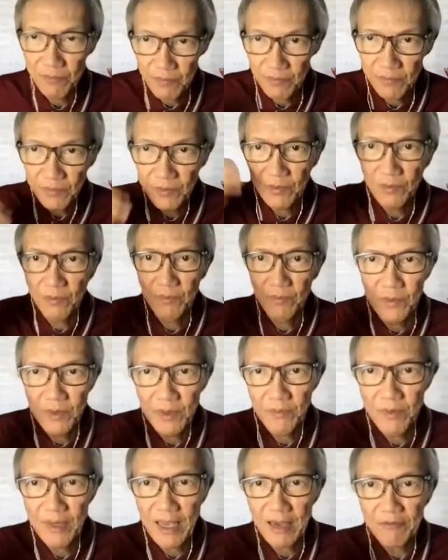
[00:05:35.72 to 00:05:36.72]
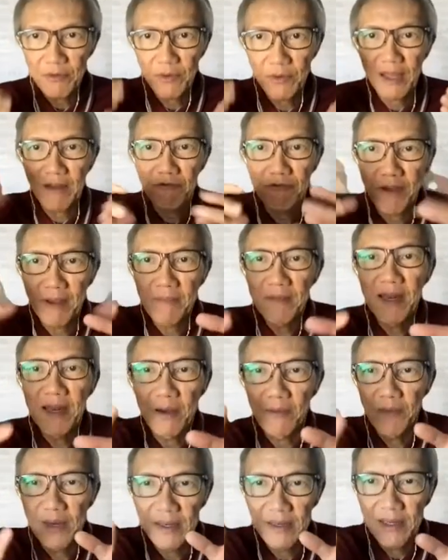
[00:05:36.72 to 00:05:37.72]
We have to get familiar
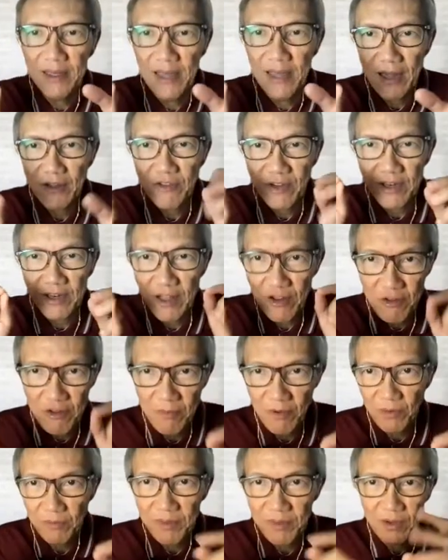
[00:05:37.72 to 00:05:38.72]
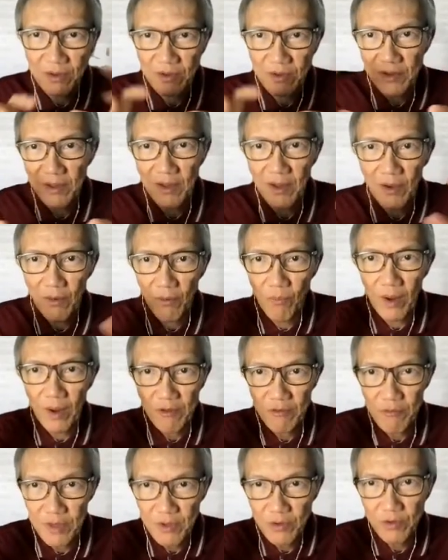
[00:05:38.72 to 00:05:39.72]
with the hexadecimal, because once
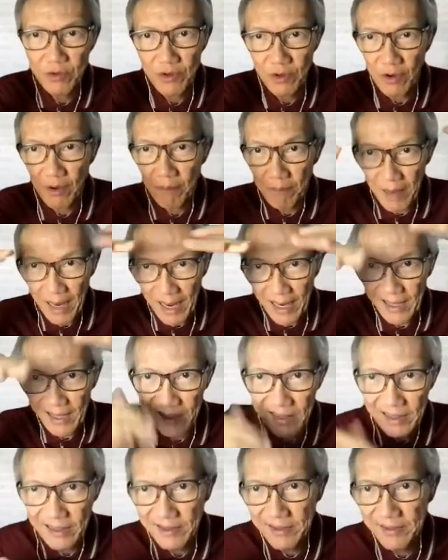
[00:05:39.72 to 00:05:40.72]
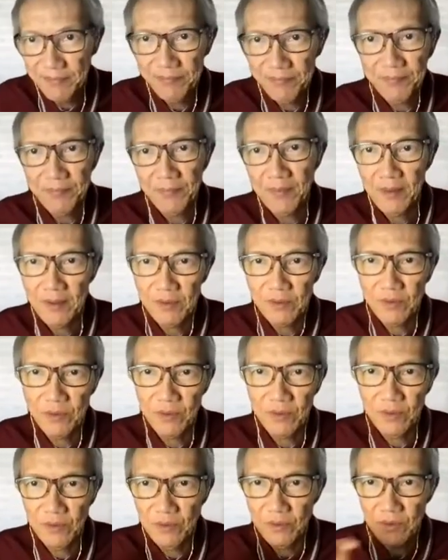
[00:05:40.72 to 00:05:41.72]
they use a compiler
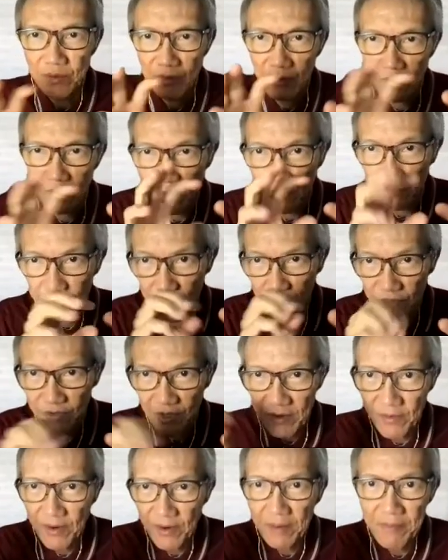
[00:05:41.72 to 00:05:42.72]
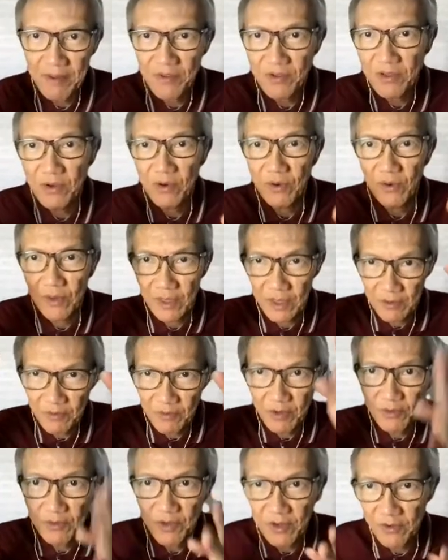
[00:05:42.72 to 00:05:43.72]
to generate machine code, it
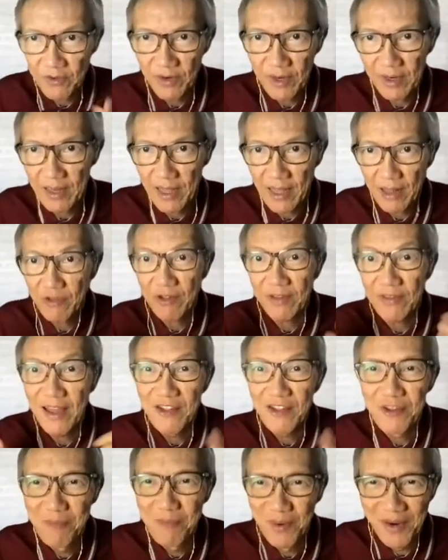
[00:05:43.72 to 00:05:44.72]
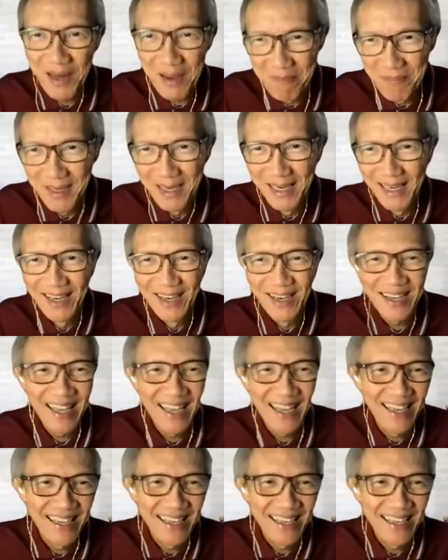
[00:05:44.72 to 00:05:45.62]
will generate hexadecimal number. Okay,